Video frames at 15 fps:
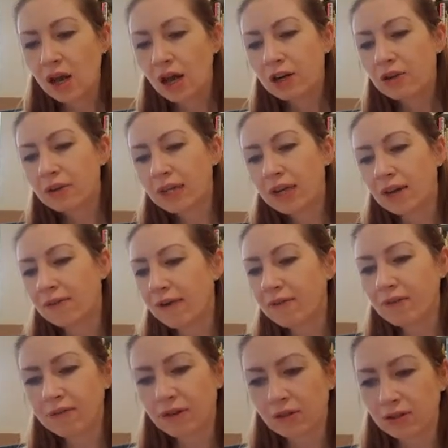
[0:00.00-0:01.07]
I don't think I've
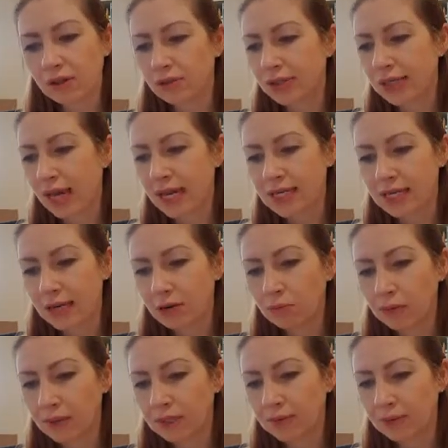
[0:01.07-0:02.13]
ever felt so scared and
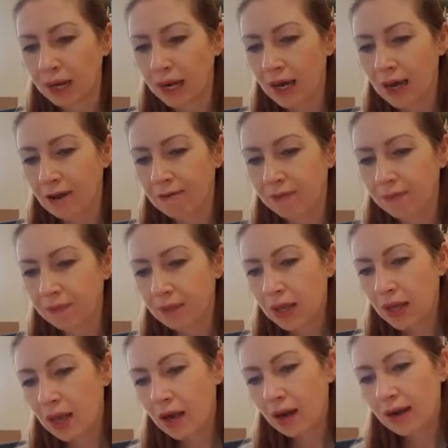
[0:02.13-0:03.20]
helpless in my life,
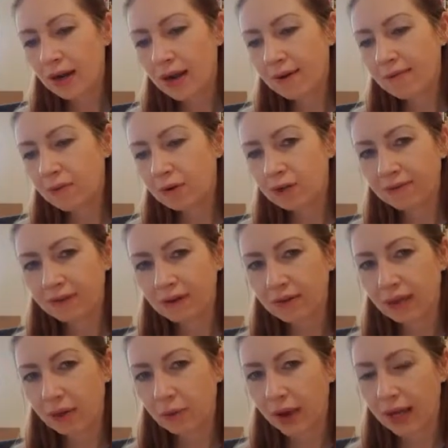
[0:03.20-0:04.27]
and I never want to feel
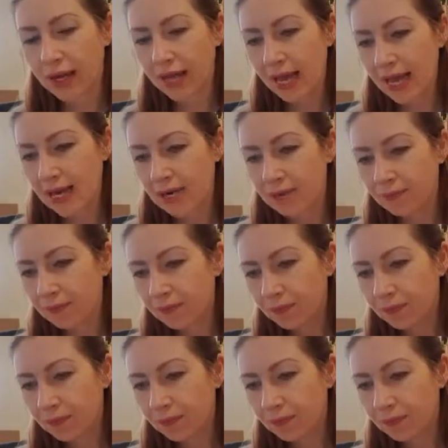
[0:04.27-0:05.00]
that way again.